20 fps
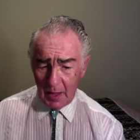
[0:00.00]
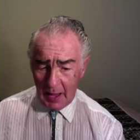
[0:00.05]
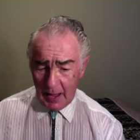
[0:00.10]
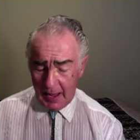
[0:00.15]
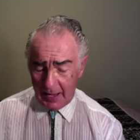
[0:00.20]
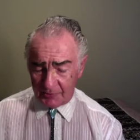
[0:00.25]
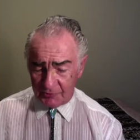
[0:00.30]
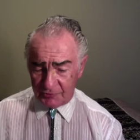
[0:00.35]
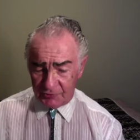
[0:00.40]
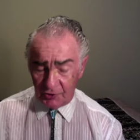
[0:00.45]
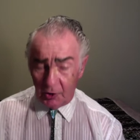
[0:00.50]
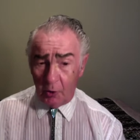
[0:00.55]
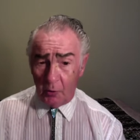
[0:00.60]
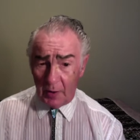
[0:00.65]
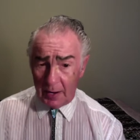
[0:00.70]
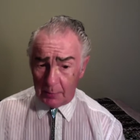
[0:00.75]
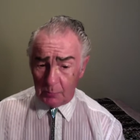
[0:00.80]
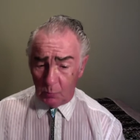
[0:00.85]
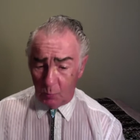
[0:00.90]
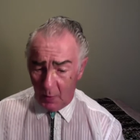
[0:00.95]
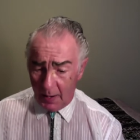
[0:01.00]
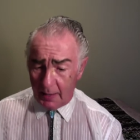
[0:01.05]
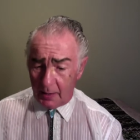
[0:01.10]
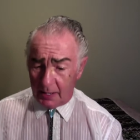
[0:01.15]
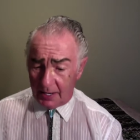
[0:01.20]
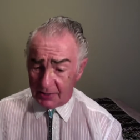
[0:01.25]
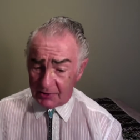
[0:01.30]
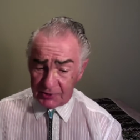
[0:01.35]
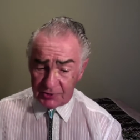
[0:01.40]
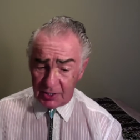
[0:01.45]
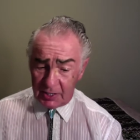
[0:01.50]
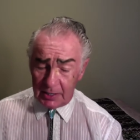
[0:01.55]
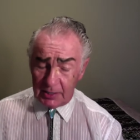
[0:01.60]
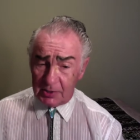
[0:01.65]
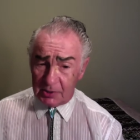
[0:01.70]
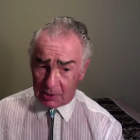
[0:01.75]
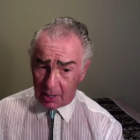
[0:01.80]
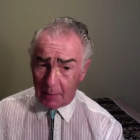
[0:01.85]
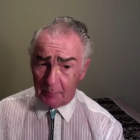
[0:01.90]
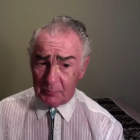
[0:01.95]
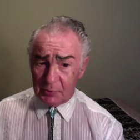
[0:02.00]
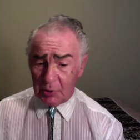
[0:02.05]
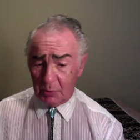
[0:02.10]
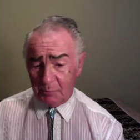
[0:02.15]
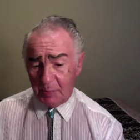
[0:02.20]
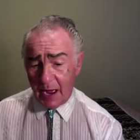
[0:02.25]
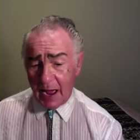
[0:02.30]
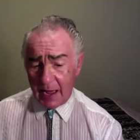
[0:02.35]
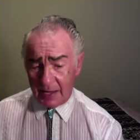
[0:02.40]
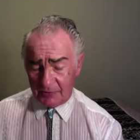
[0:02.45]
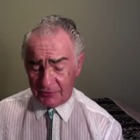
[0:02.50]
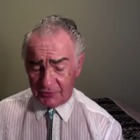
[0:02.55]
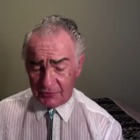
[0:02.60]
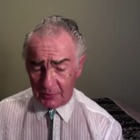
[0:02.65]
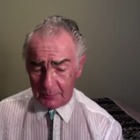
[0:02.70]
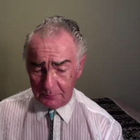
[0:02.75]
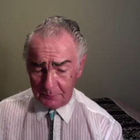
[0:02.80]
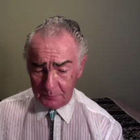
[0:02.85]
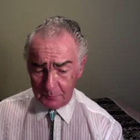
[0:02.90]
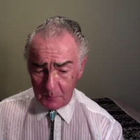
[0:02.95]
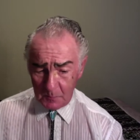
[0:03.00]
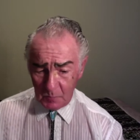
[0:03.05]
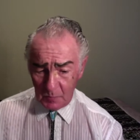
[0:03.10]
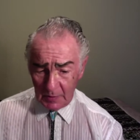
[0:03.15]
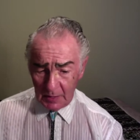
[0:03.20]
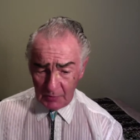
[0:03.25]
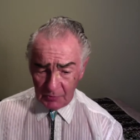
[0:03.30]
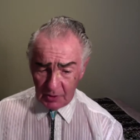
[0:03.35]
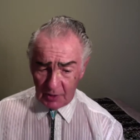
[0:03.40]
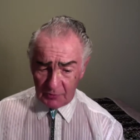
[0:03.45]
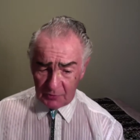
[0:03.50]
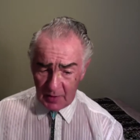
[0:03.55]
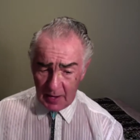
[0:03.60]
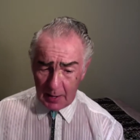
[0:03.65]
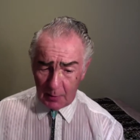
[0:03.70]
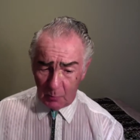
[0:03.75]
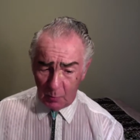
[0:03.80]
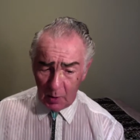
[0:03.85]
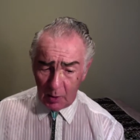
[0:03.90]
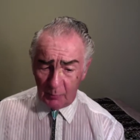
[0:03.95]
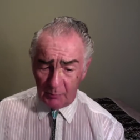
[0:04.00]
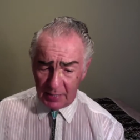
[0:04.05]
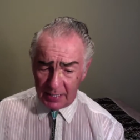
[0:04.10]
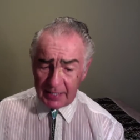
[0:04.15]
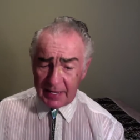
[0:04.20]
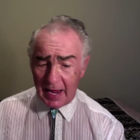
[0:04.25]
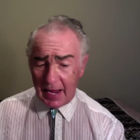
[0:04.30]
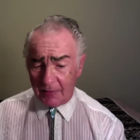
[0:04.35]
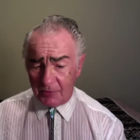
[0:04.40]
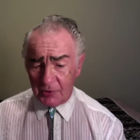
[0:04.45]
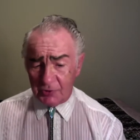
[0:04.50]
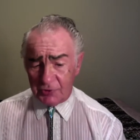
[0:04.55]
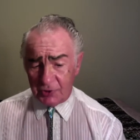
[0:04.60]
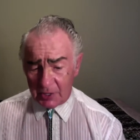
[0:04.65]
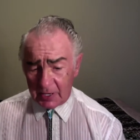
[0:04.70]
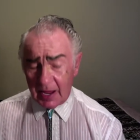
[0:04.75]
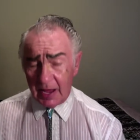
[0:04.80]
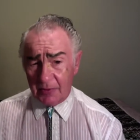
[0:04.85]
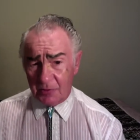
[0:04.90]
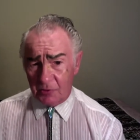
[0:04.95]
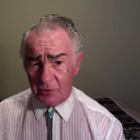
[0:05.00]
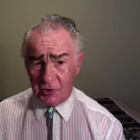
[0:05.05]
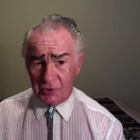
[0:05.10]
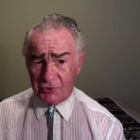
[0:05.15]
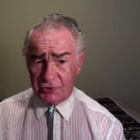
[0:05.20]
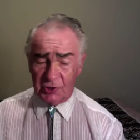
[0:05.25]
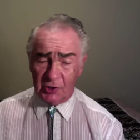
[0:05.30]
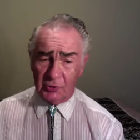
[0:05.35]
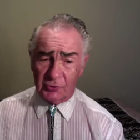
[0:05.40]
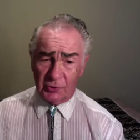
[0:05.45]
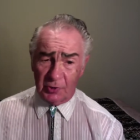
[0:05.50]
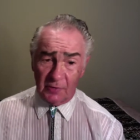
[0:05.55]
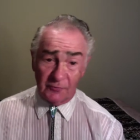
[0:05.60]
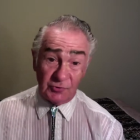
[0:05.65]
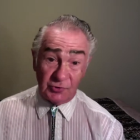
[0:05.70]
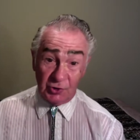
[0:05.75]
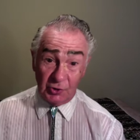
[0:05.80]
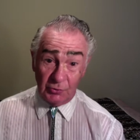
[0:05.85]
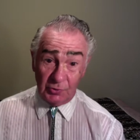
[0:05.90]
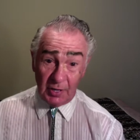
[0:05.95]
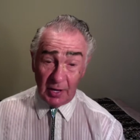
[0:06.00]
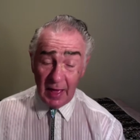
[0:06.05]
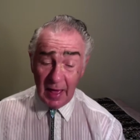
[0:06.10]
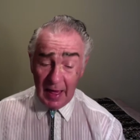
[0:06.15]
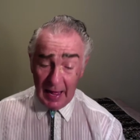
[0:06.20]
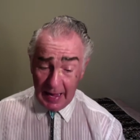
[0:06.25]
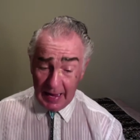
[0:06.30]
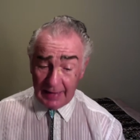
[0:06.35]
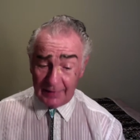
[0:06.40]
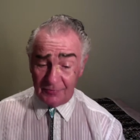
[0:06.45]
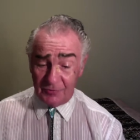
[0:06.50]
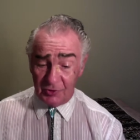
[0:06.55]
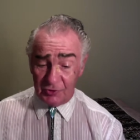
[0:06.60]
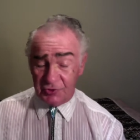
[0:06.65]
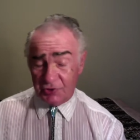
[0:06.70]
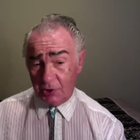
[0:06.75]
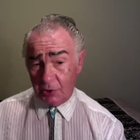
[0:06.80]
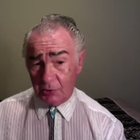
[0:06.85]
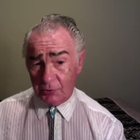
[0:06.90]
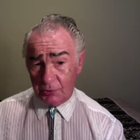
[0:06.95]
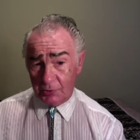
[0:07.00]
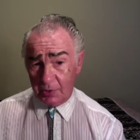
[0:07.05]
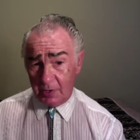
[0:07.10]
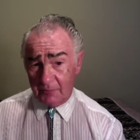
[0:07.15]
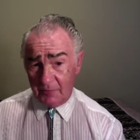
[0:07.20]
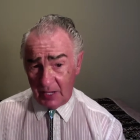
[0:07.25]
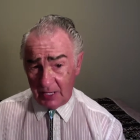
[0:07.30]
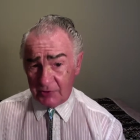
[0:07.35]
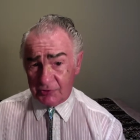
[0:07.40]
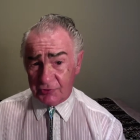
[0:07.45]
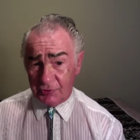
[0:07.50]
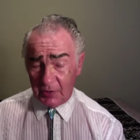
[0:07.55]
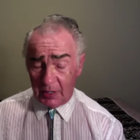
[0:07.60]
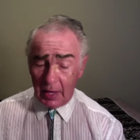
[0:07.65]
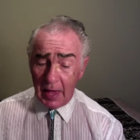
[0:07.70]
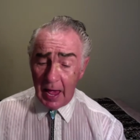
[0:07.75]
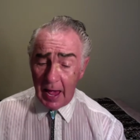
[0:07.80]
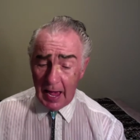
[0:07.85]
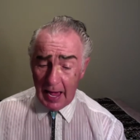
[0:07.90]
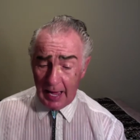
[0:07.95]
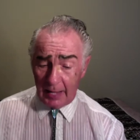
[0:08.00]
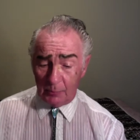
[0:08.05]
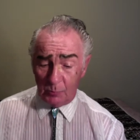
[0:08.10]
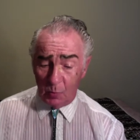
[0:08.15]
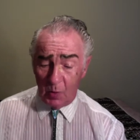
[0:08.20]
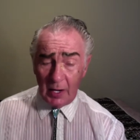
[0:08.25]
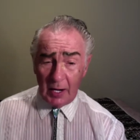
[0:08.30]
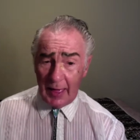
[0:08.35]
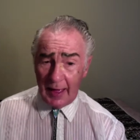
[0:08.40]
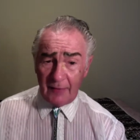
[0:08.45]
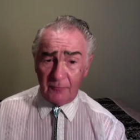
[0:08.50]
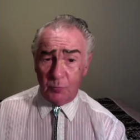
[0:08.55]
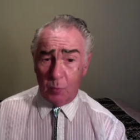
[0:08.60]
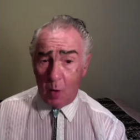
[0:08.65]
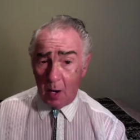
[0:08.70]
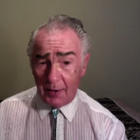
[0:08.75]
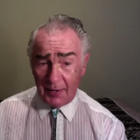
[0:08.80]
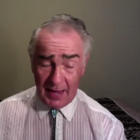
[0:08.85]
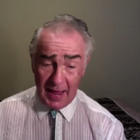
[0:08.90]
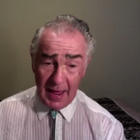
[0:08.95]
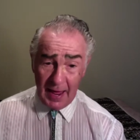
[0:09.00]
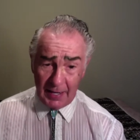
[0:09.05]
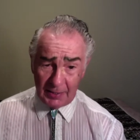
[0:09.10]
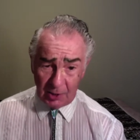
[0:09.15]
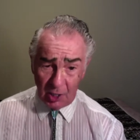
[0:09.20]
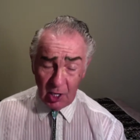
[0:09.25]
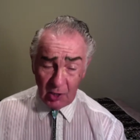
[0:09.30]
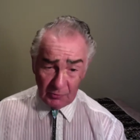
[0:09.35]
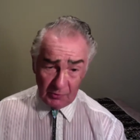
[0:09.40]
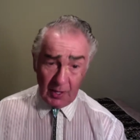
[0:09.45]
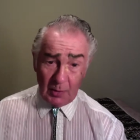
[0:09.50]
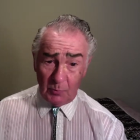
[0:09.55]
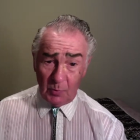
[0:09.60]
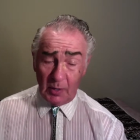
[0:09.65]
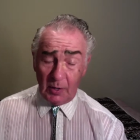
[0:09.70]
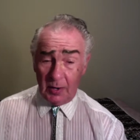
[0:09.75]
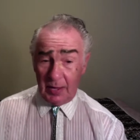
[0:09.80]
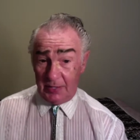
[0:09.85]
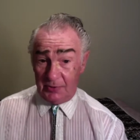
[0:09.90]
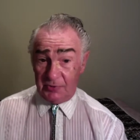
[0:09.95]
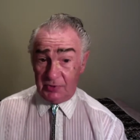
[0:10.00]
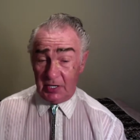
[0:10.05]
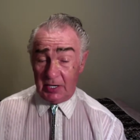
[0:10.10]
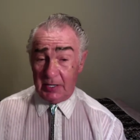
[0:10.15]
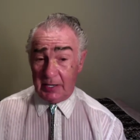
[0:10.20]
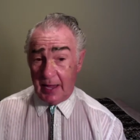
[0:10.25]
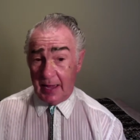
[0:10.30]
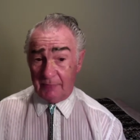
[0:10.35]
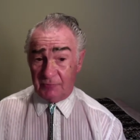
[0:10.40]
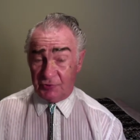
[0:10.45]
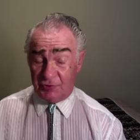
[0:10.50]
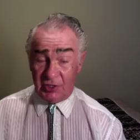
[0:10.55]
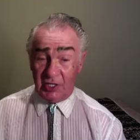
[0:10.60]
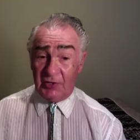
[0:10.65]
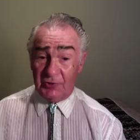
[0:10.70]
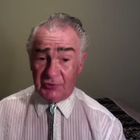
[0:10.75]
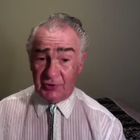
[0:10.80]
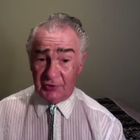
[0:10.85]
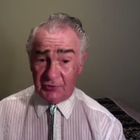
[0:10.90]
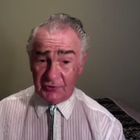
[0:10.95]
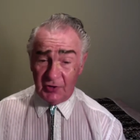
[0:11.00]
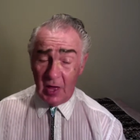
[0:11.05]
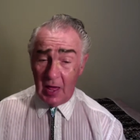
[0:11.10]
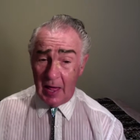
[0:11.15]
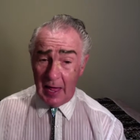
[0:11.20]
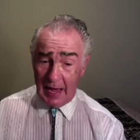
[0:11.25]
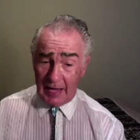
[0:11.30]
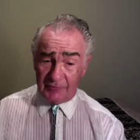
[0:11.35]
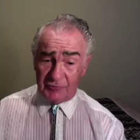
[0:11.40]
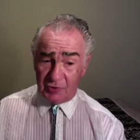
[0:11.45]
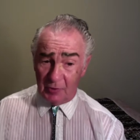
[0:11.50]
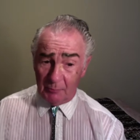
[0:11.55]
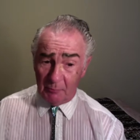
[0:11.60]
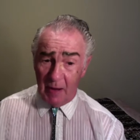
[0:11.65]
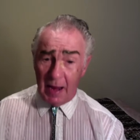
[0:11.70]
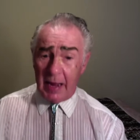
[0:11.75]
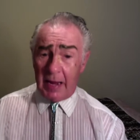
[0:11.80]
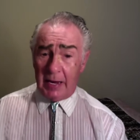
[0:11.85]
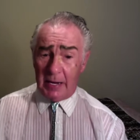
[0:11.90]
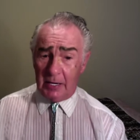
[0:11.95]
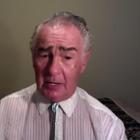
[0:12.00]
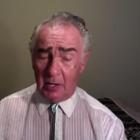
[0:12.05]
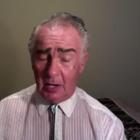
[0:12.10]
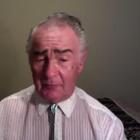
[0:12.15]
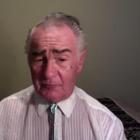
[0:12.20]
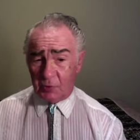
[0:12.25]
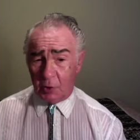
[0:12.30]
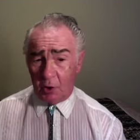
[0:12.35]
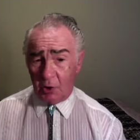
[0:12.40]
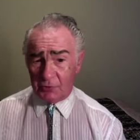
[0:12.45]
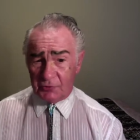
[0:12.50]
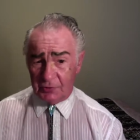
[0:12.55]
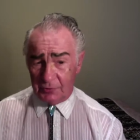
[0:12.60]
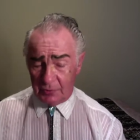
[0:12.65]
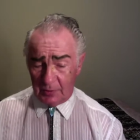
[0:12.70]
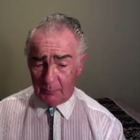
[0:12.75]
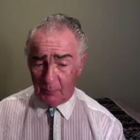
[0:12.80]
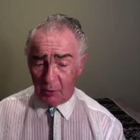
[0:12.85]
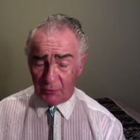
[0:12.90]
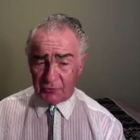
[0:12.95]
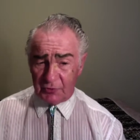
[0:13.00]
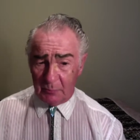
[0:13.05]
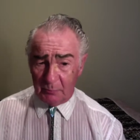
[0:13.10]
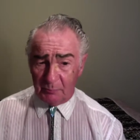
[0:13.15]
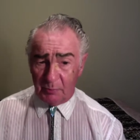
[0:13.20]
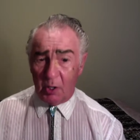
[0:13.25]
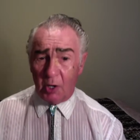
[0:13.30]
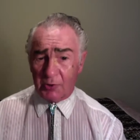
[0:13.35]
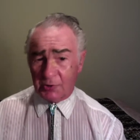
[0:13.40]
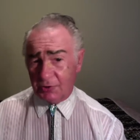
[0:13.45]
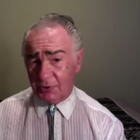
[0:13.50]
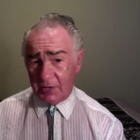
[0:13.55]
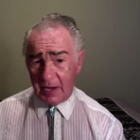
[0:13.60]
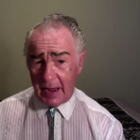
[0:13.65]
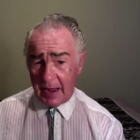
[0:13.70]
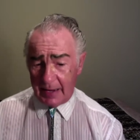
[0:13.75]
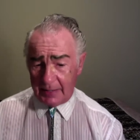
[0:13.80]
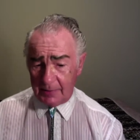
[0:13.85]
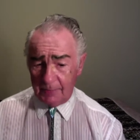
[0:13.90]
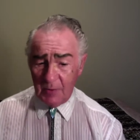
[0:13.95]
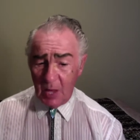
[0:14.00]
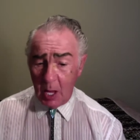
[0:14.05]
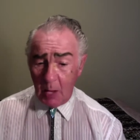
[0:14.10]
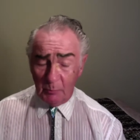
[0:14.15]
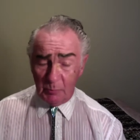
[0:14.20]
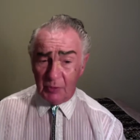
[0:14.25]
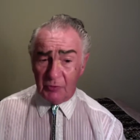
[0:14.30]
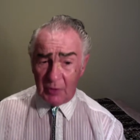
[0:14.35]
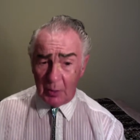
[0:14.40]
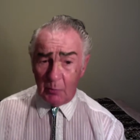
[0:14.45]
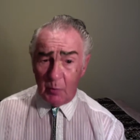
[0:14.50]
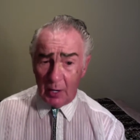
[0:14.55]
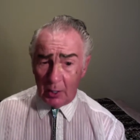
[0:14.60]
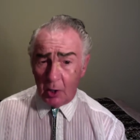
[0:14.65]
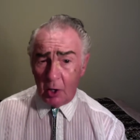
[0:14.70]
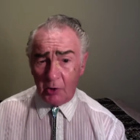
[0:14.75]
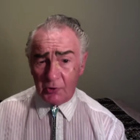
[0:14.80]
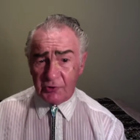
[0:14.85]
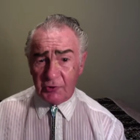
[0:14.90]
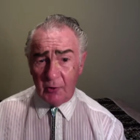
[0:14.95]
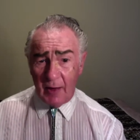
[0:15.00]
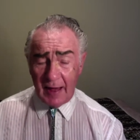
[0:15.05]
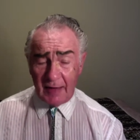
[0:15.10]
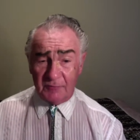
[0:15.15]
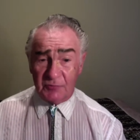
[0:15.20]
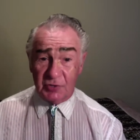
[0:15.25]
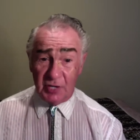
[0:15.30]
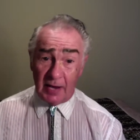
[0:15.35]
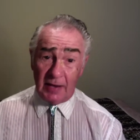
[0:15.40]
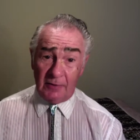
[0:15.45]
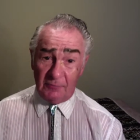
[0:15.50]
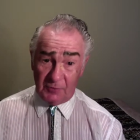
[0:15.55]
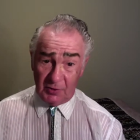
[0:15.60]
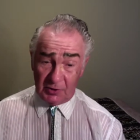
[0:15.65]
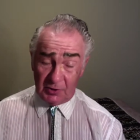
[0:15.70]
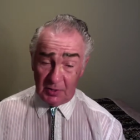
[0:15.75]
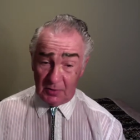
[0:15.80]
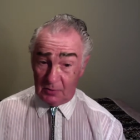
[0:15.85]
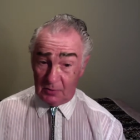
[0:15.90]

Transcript: And so it will indeed come to pass that there will be gathered together the children of Judah and the children of Israel and will have one head. They will indeed have Jesus as the main, of course, and the most important head, but they will also have David